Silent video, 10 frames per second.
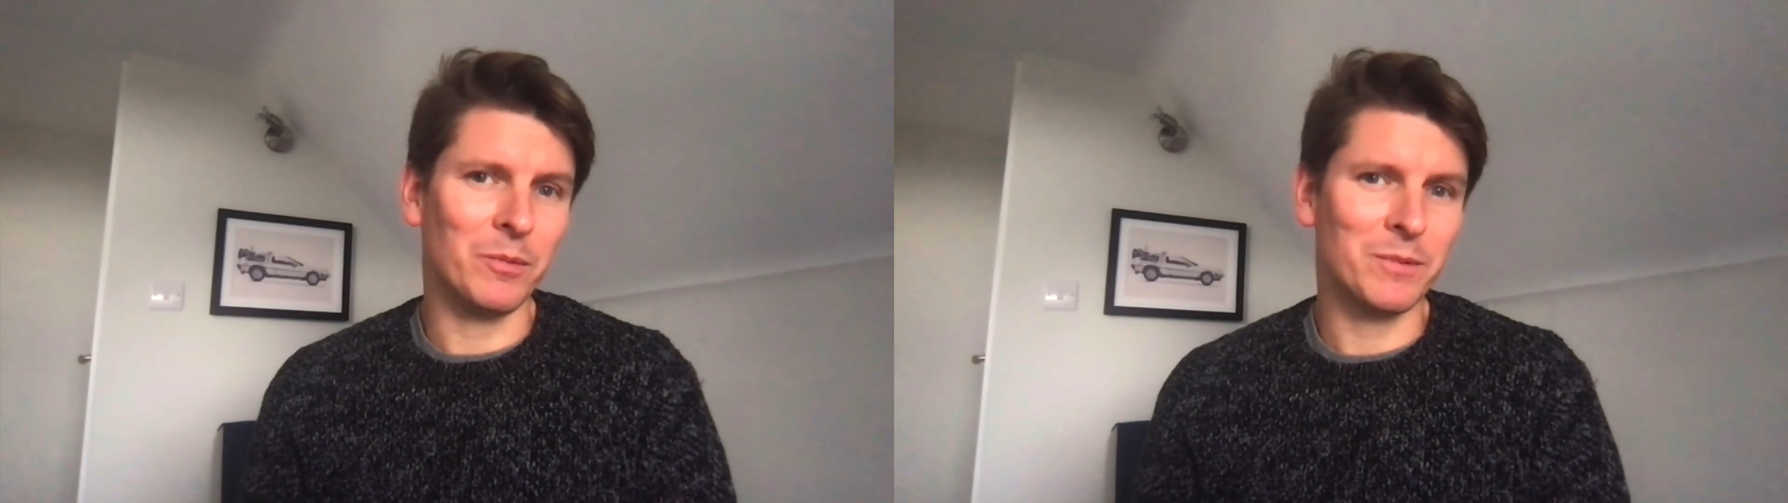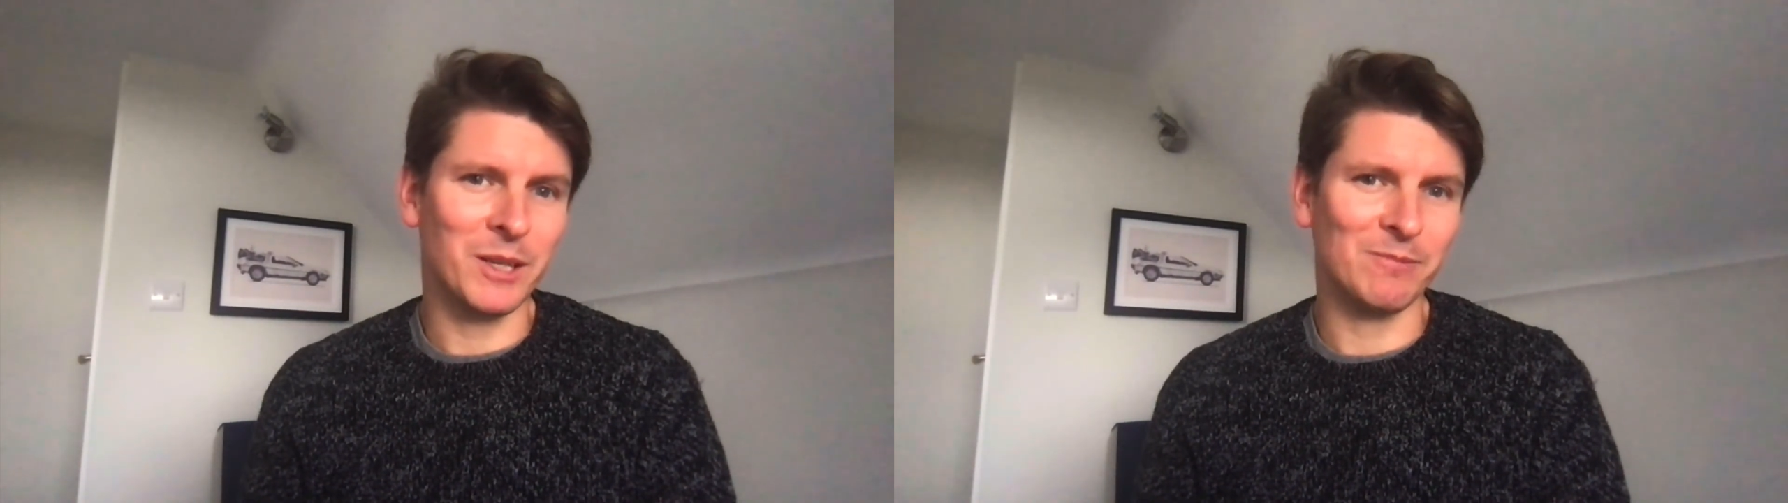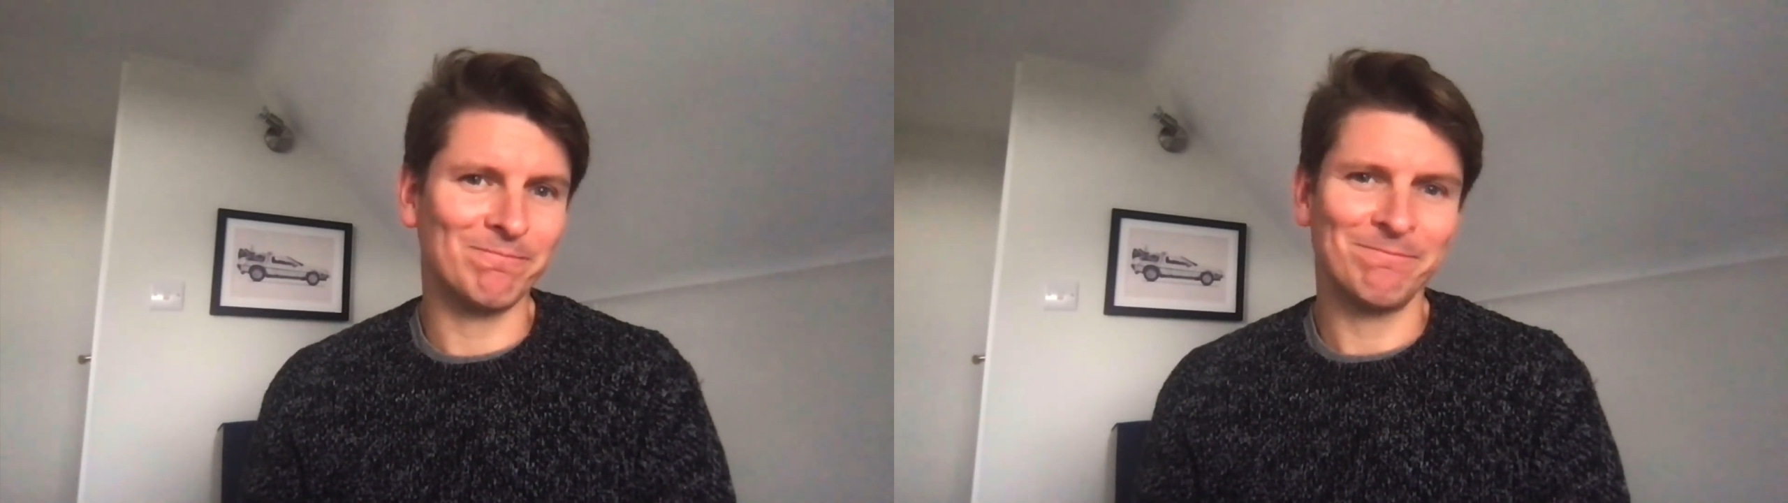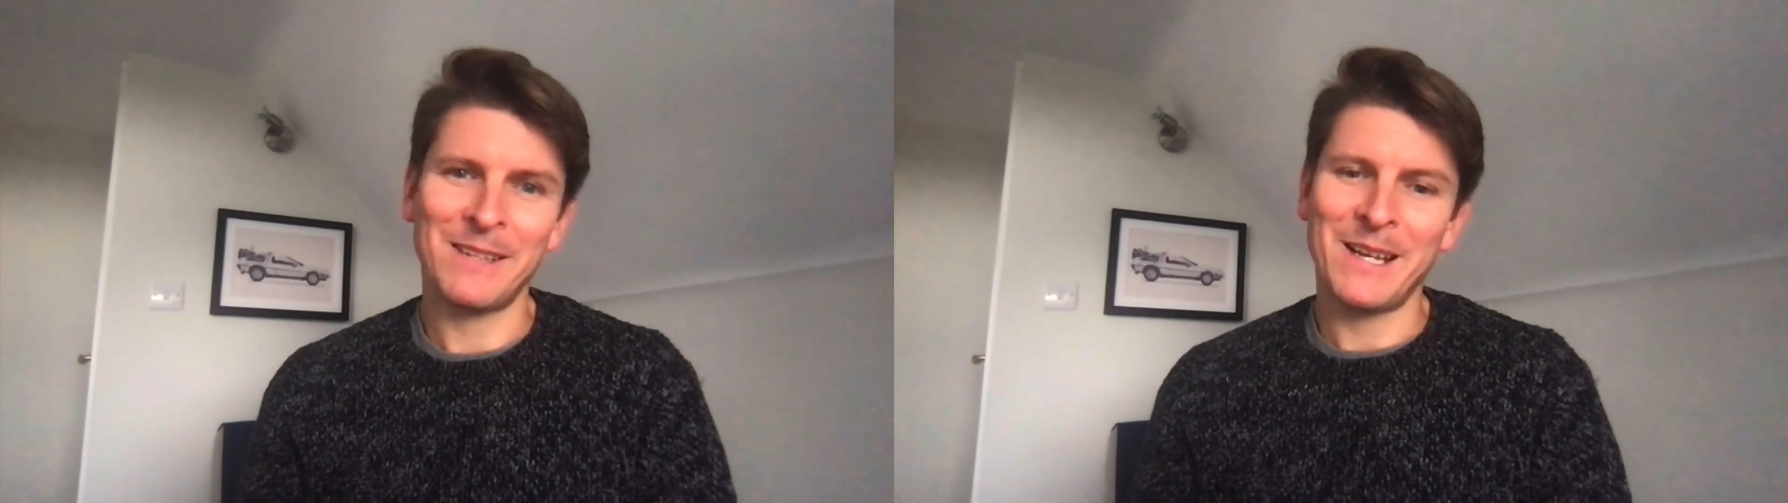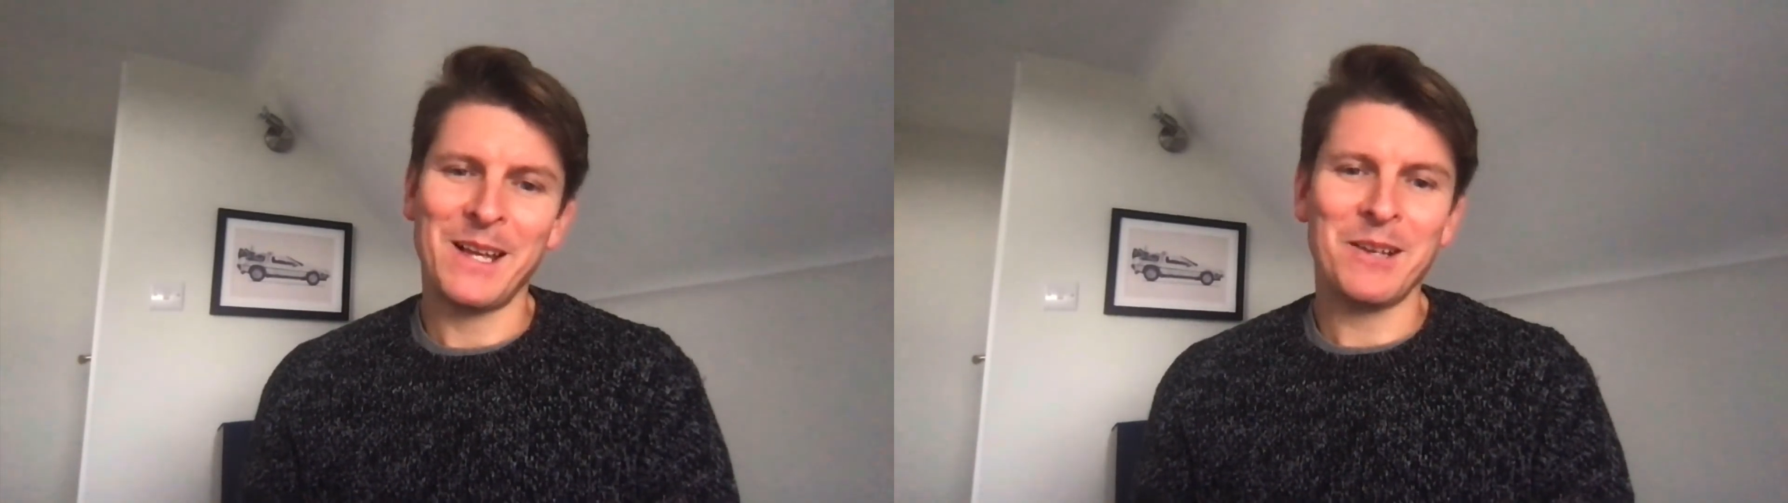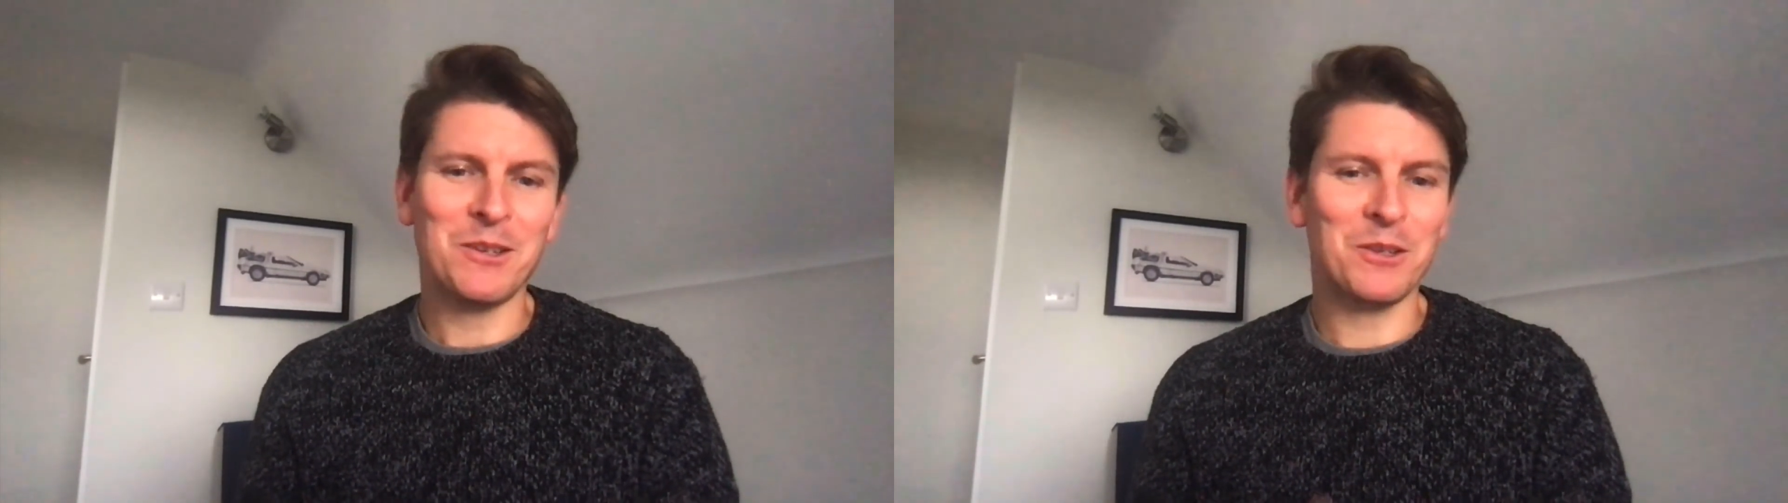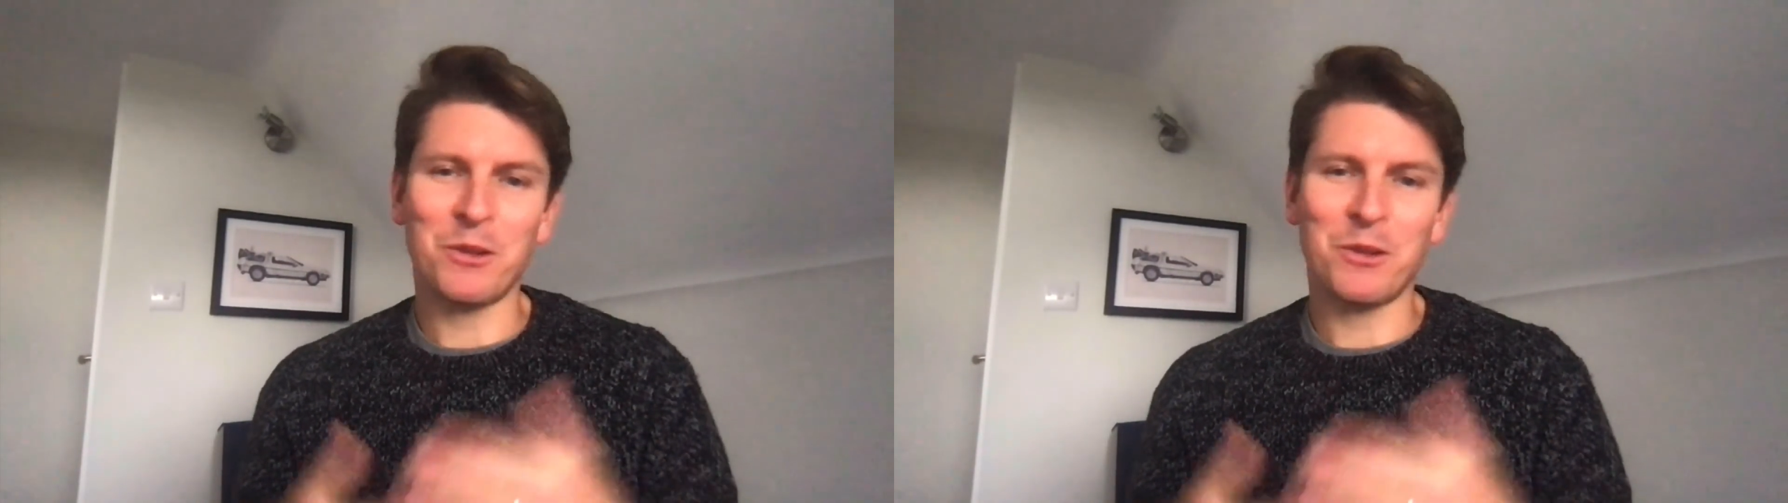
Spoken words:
So just a